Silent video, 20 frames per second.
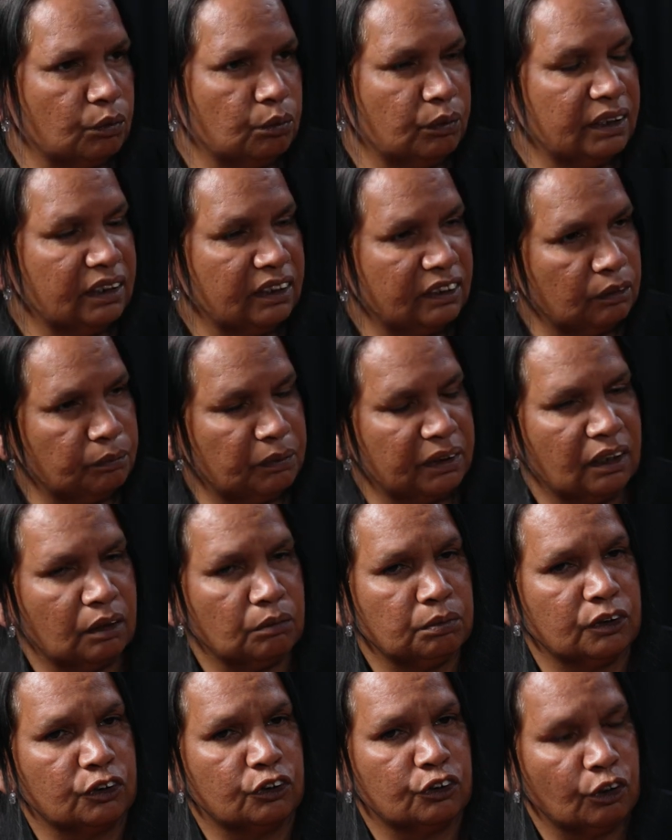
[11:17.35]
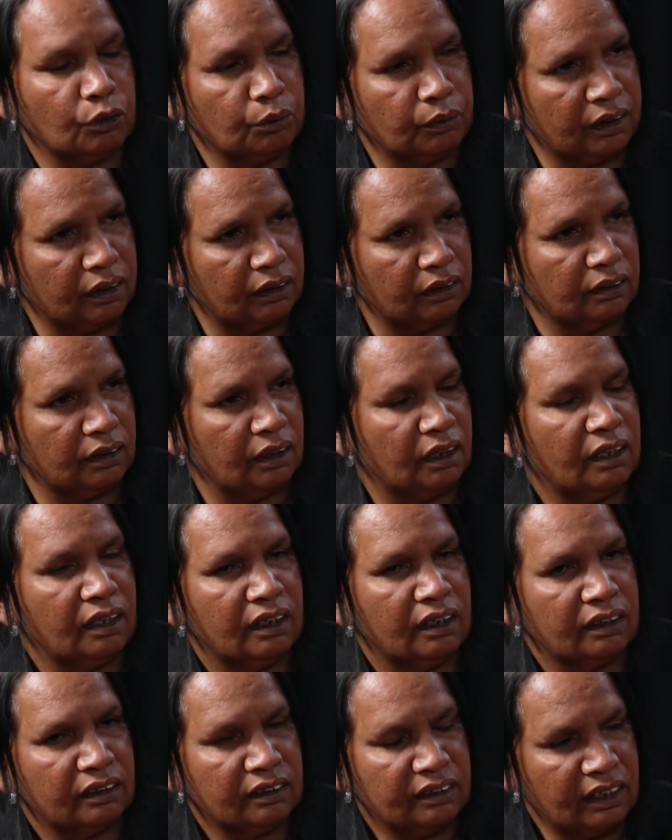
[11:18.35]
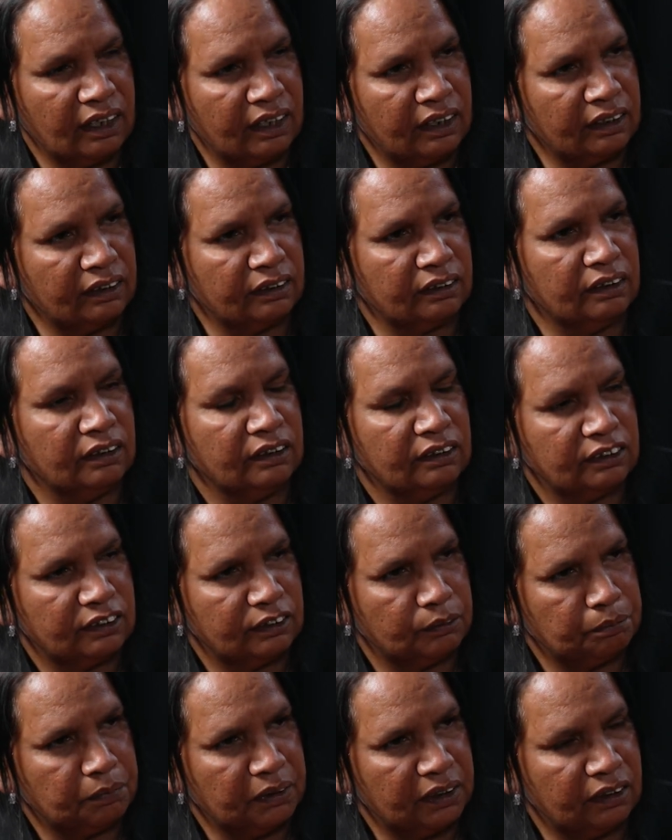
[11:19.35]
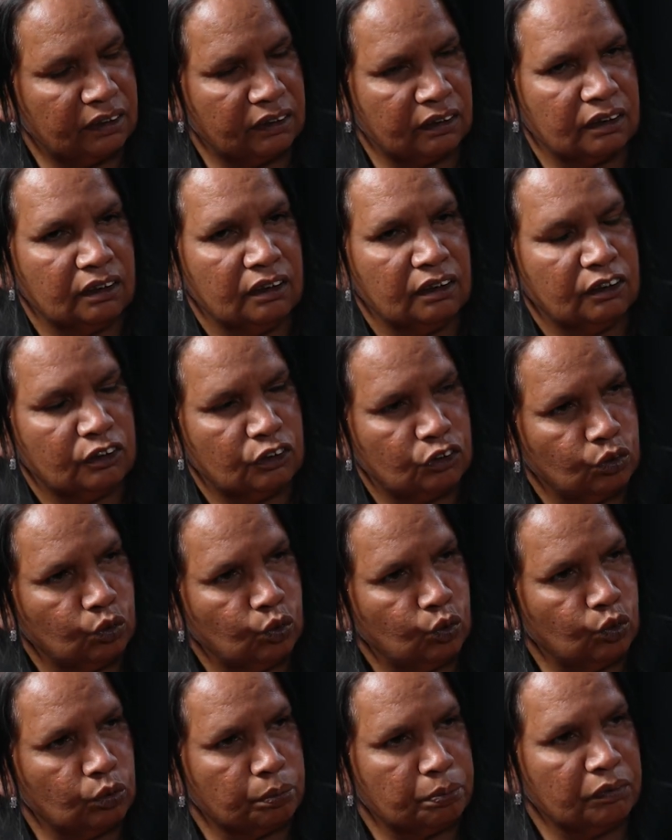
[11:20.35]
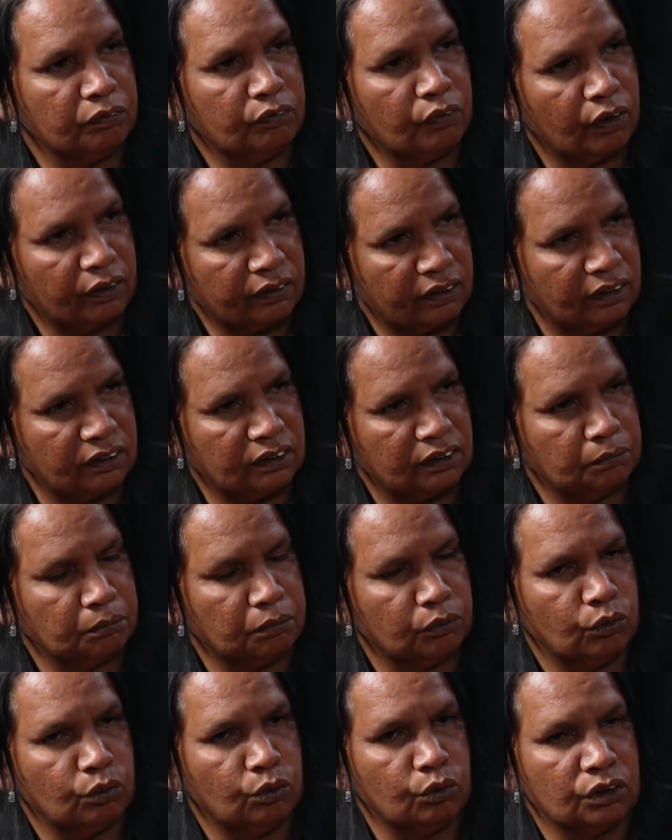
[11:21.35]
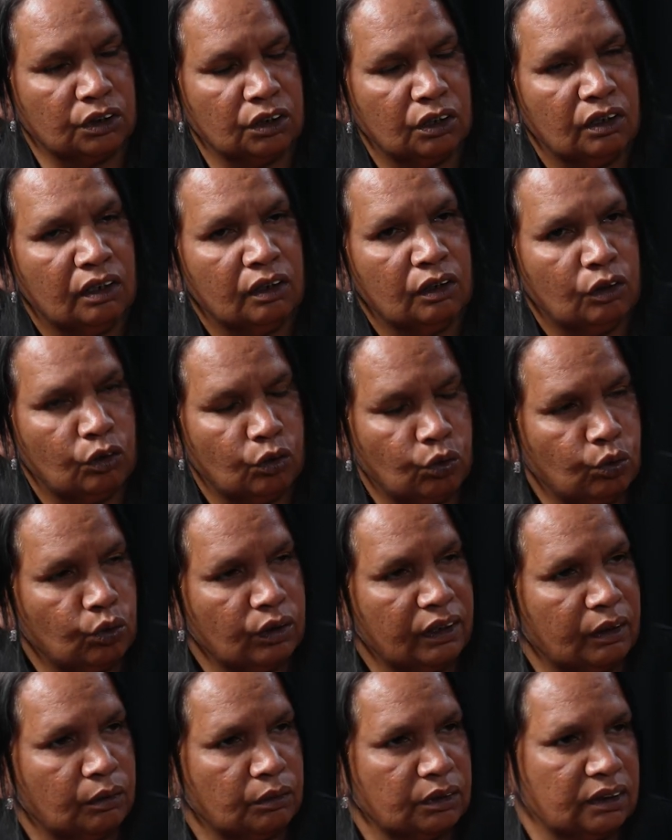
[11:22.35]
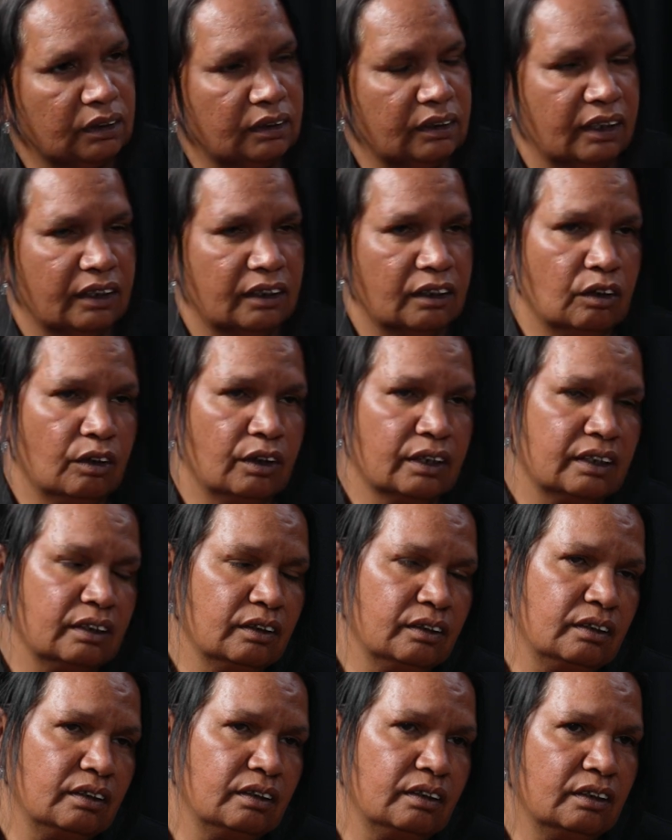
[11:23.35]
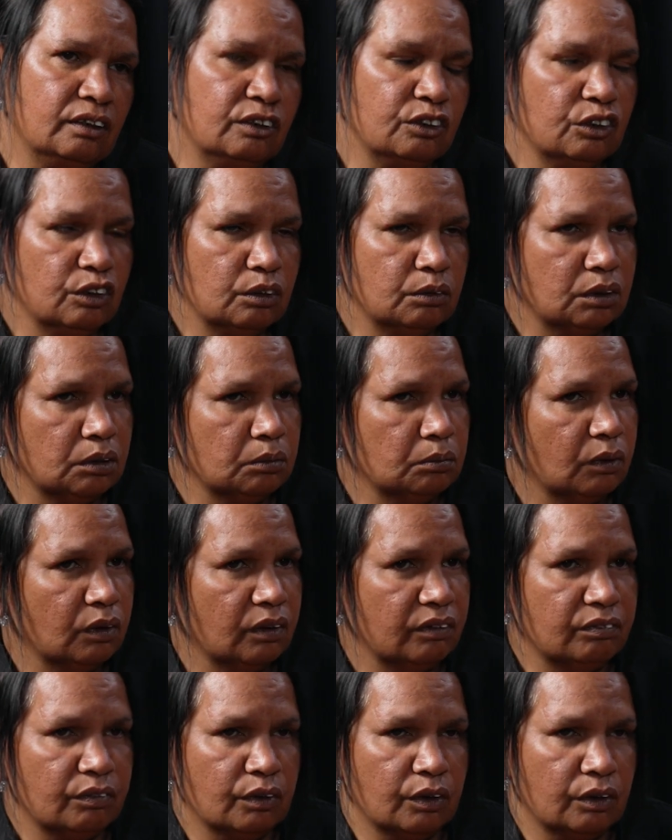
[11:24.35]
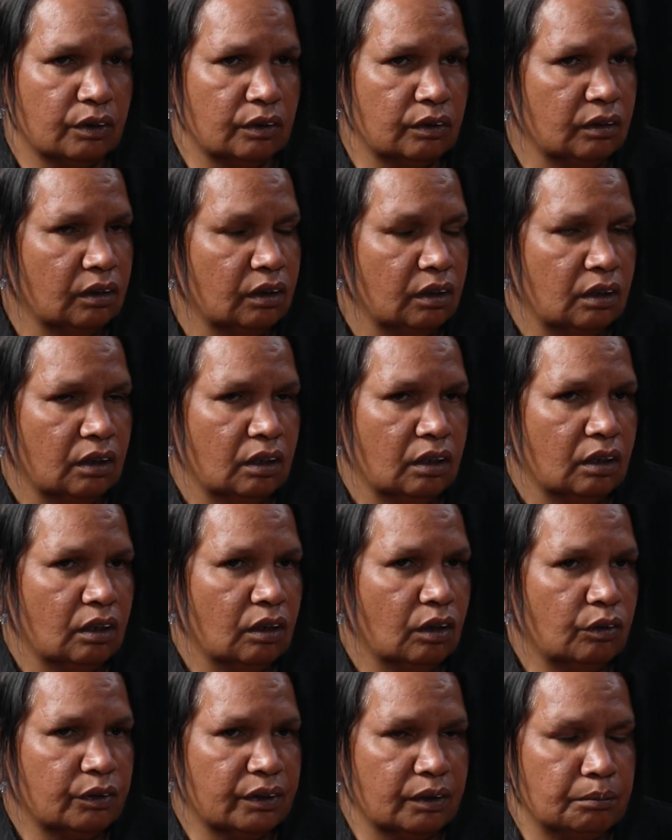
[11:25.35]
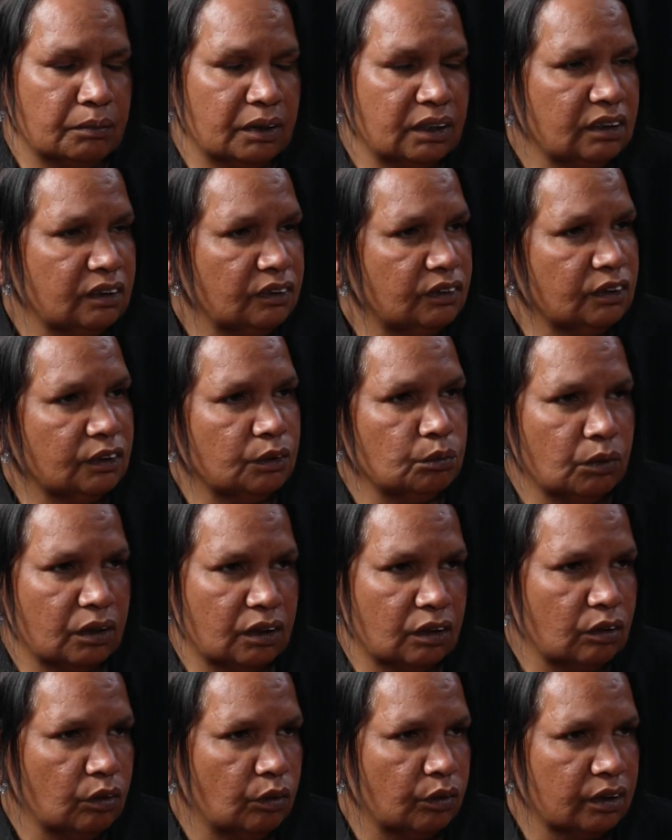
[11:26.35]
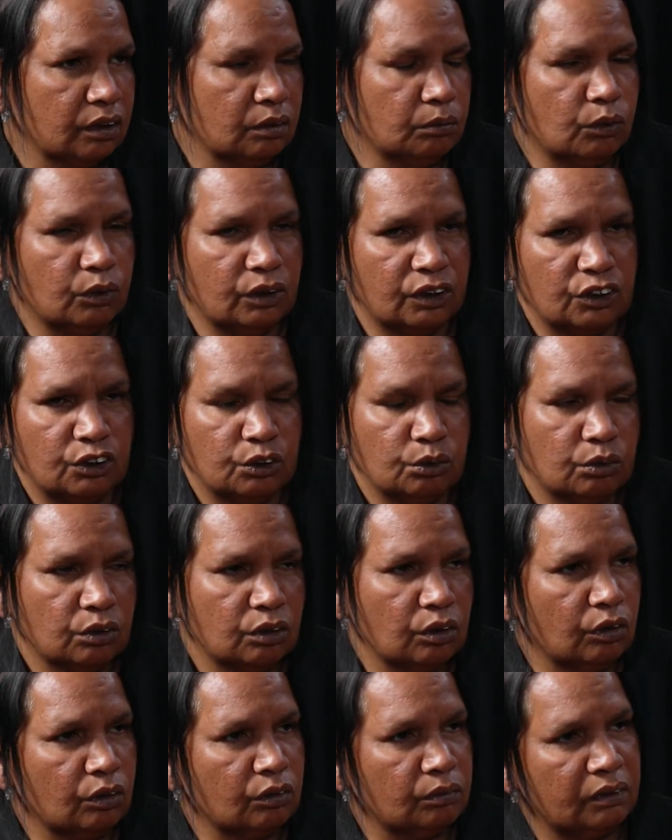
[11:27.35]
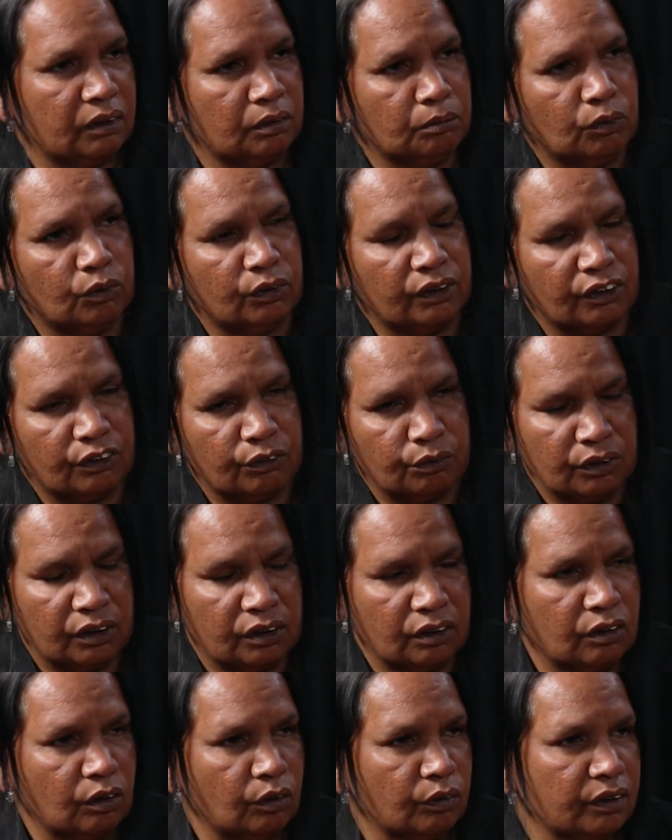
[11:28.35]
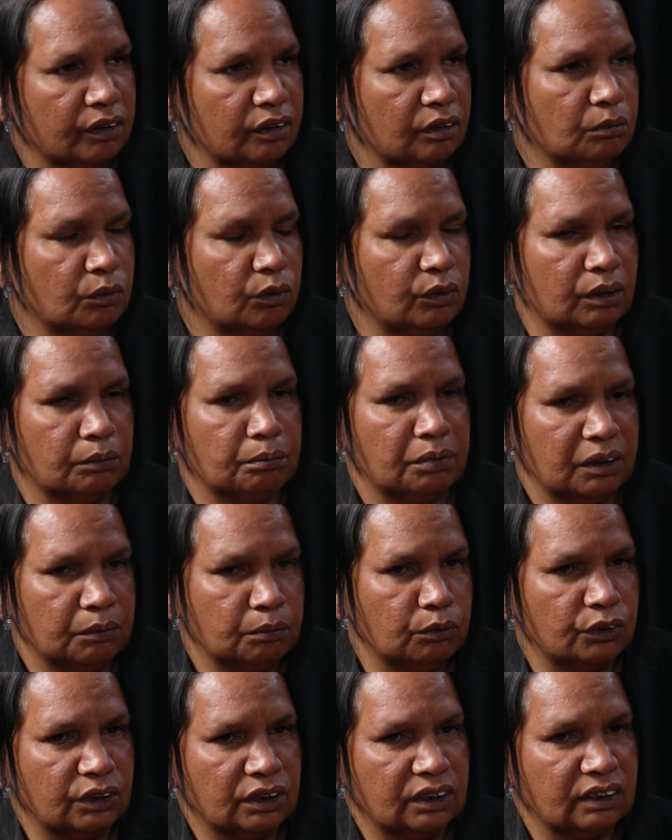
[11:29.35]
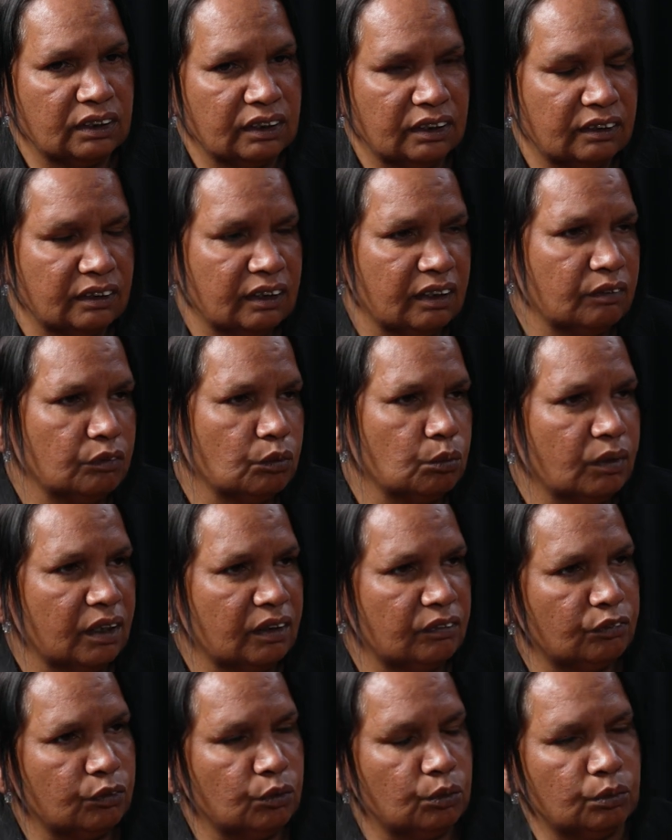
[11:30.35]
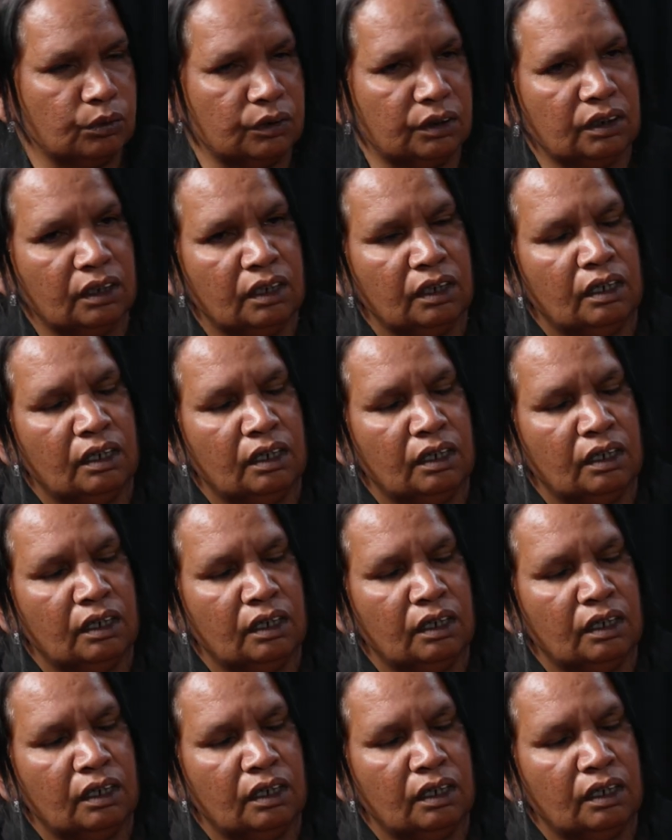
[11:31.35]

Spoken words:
We need to be able to go out, yarn, speak, talk, provide that support all hours a day. Like in terms of my phone, I'll get messages 1 o'clock in the morning, 2 o'clock in the morning, 3 o'clock in the morning. People just need to have a way forward.